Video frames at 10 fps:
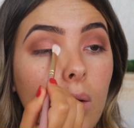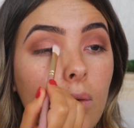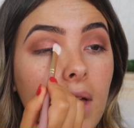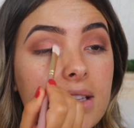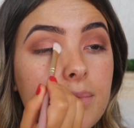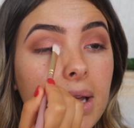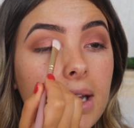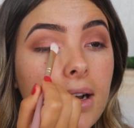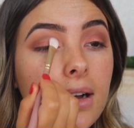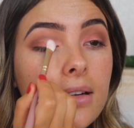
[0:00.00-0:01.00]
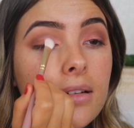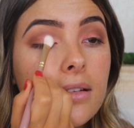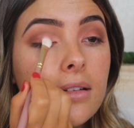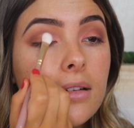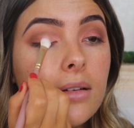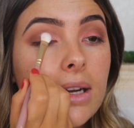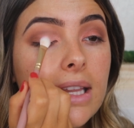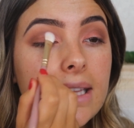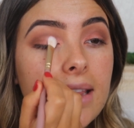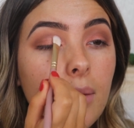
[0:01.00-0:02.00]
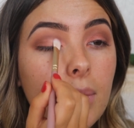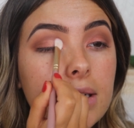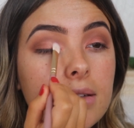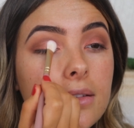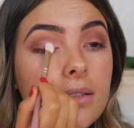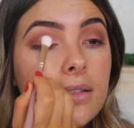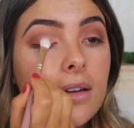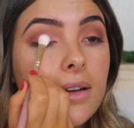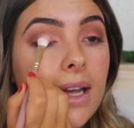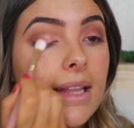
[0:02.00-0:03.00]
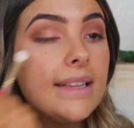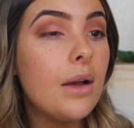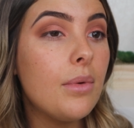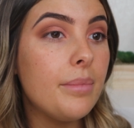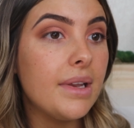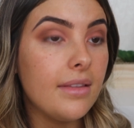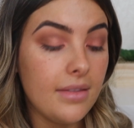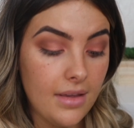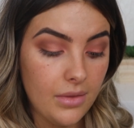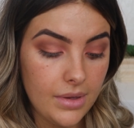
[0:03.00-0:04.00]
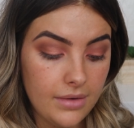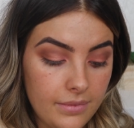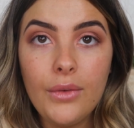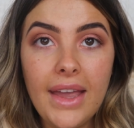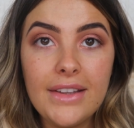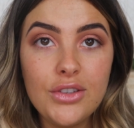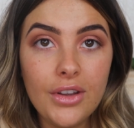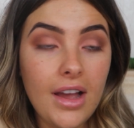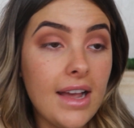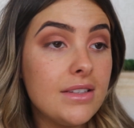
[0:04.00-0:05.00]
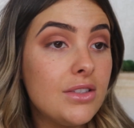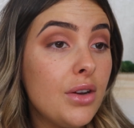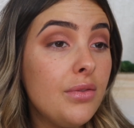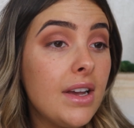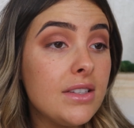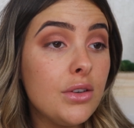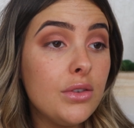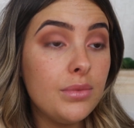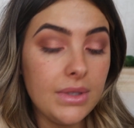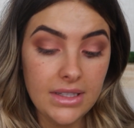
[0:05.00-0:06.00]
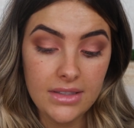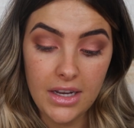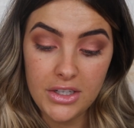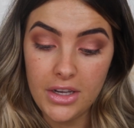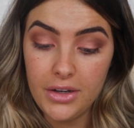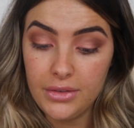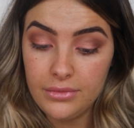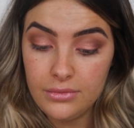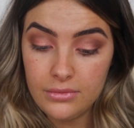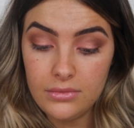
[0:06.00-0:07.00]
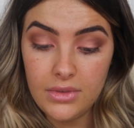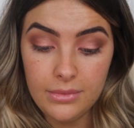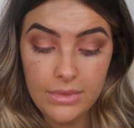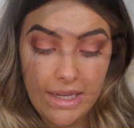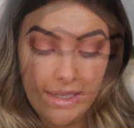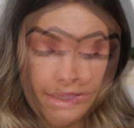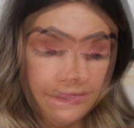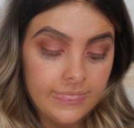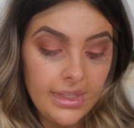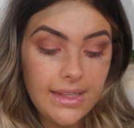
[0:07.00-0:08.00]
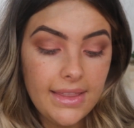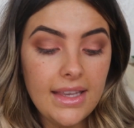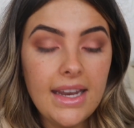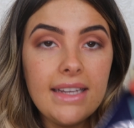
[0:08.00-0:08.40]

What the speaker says: Oh, that's better. Oh, I like that one. Okay, I like that one better than the other one. Okay, so guys, so far so good with this eyeshadow. I'm liking it. The